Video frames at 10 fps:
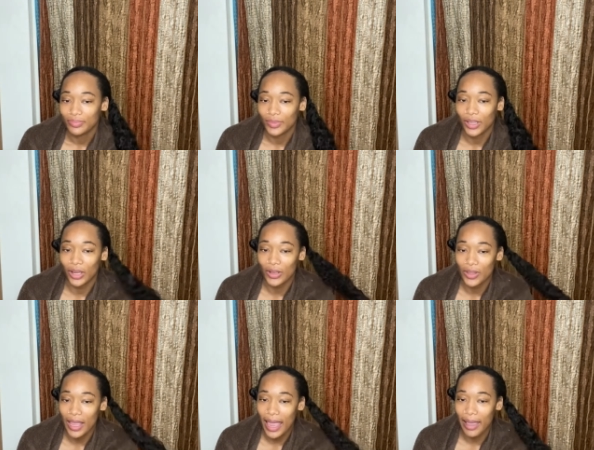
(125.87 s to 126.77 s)
y'all know
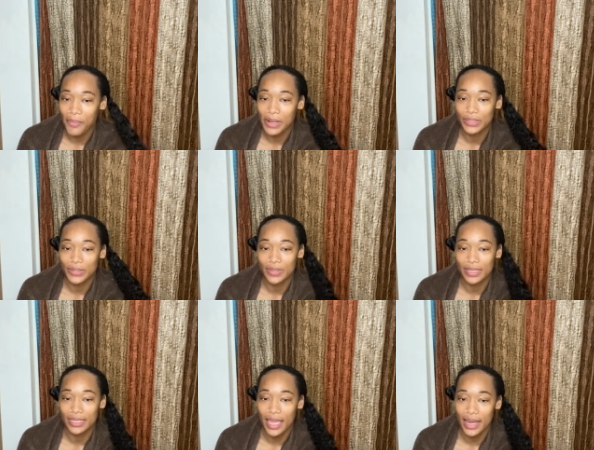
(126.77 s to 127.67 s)
that I had went to this
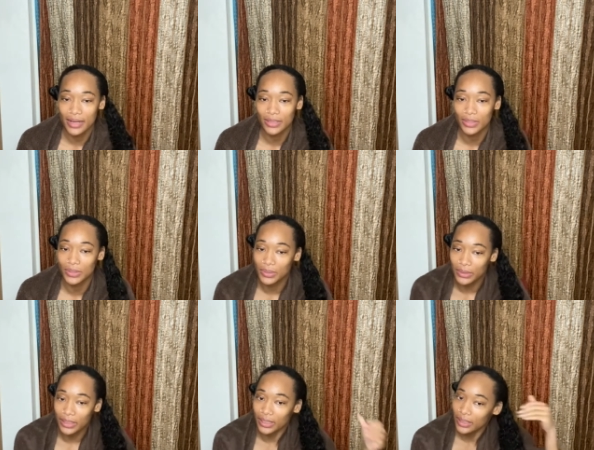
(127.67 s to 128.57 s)
hair
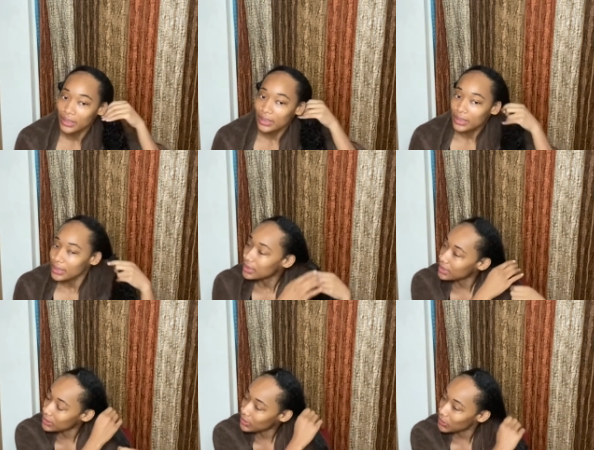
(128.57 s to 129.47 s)
store a
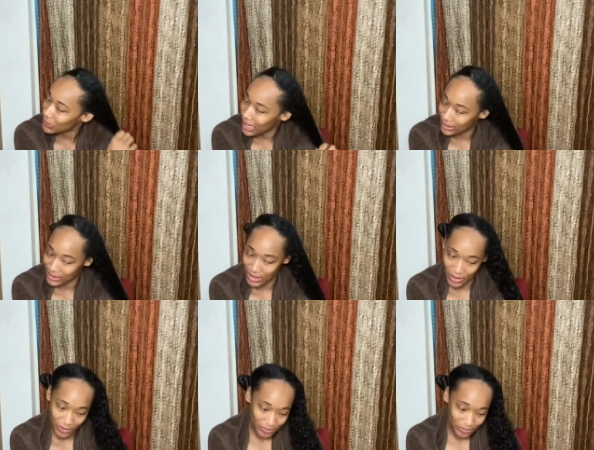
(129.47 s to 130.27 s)
little while ago,